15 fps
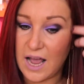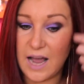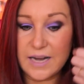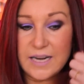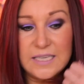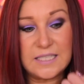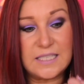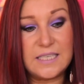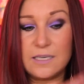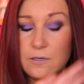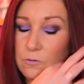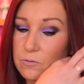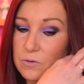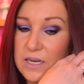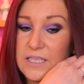and it's
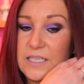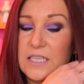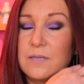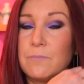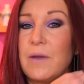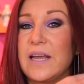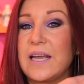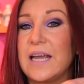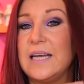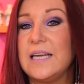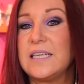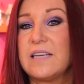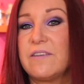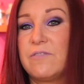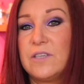still, it doesn't make
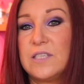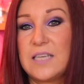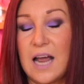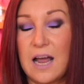any difference